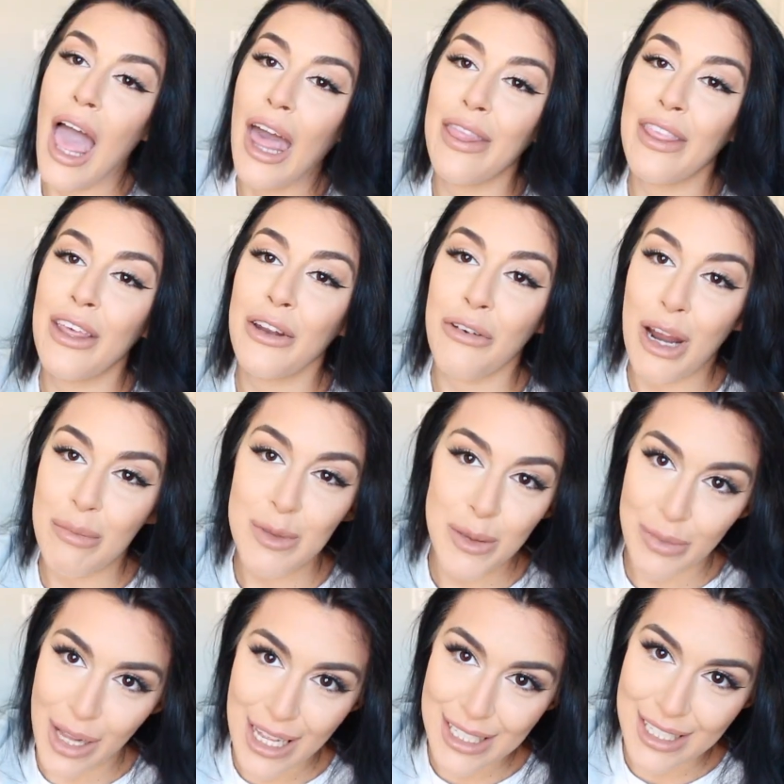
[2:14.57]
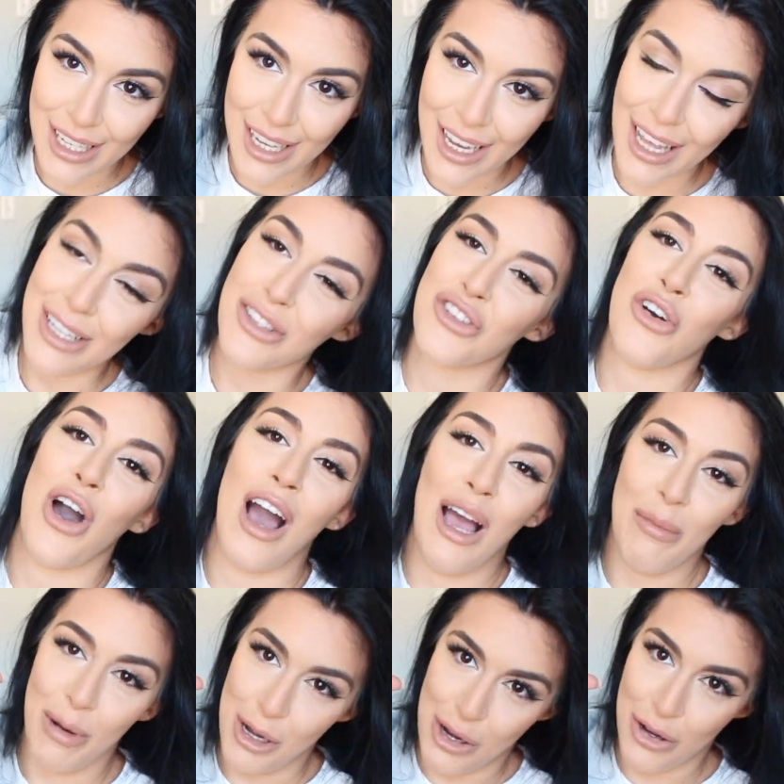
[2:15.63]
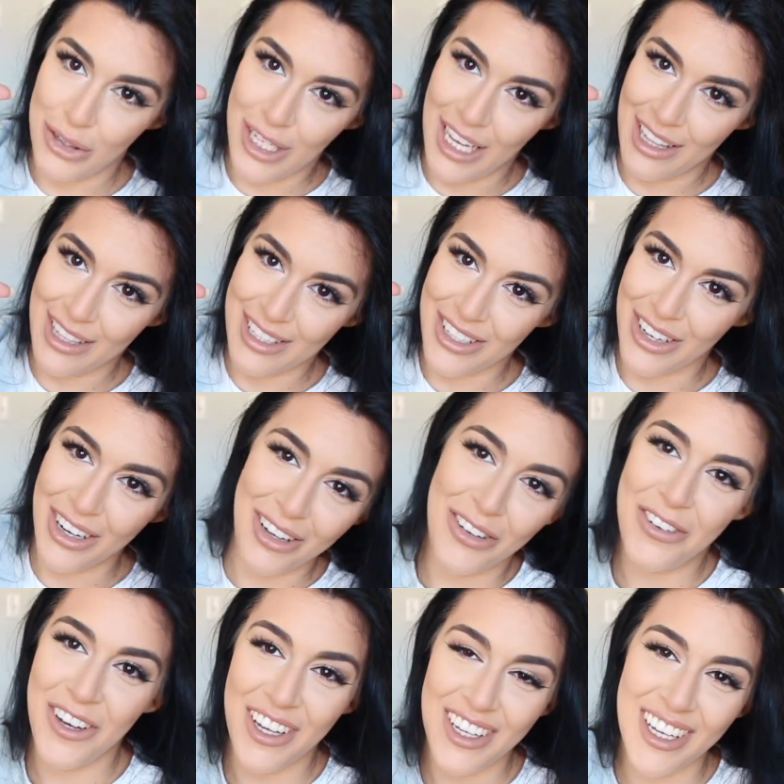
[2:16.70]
And then wrapped in plastic again, so I'm gonna go take this off.